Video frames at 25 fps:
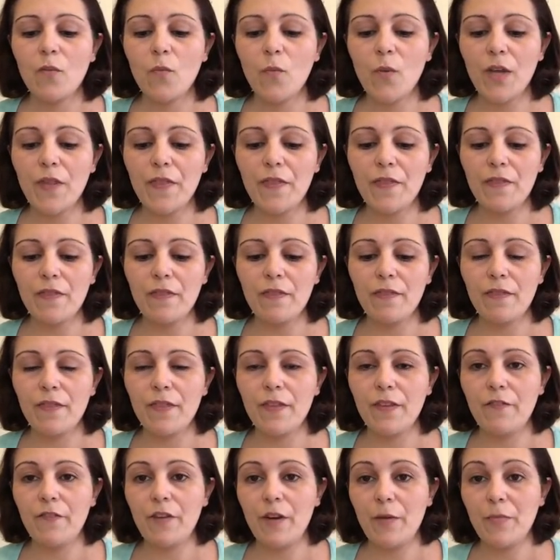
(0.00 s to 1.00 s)
when
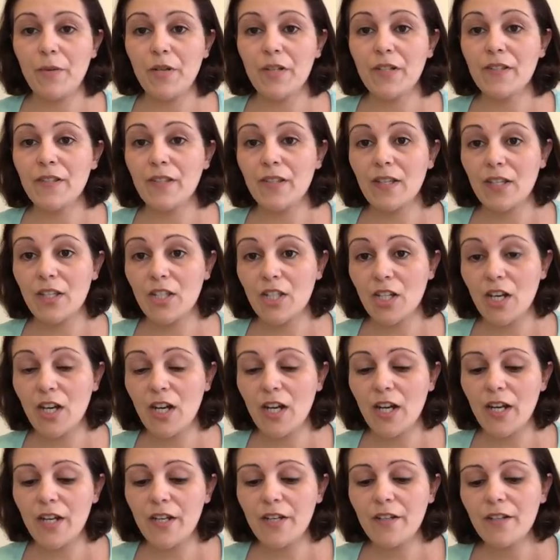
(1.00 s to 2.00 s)
the fabrics are
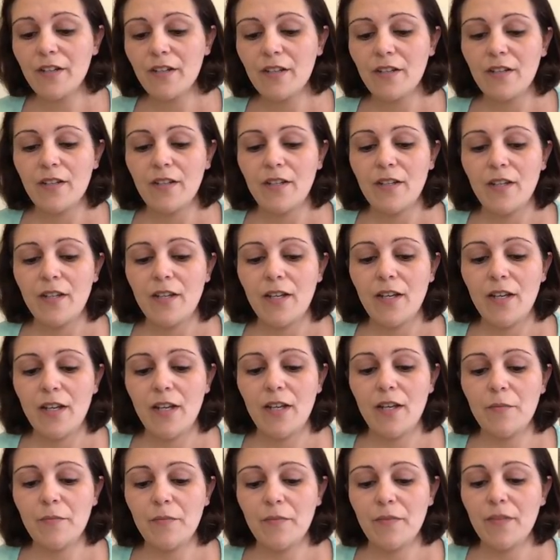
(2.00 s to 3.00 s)
dyed,
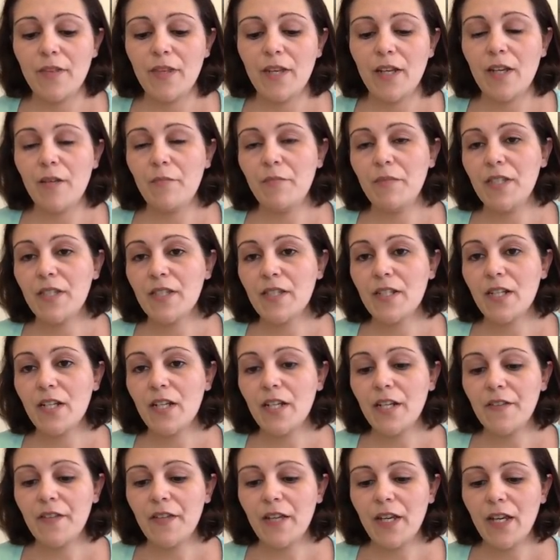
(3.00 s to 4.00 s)
they are
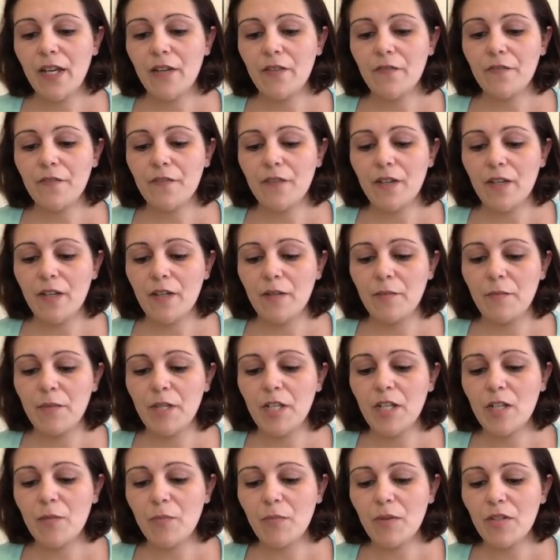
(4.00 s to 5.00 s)
misdyed. They have
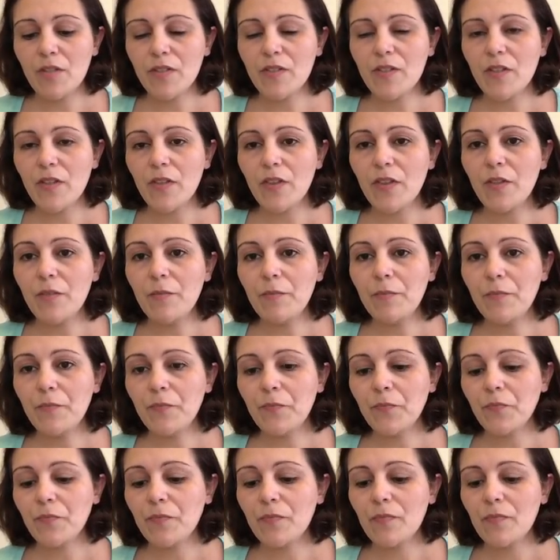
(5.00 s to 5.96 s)
ink blots on them,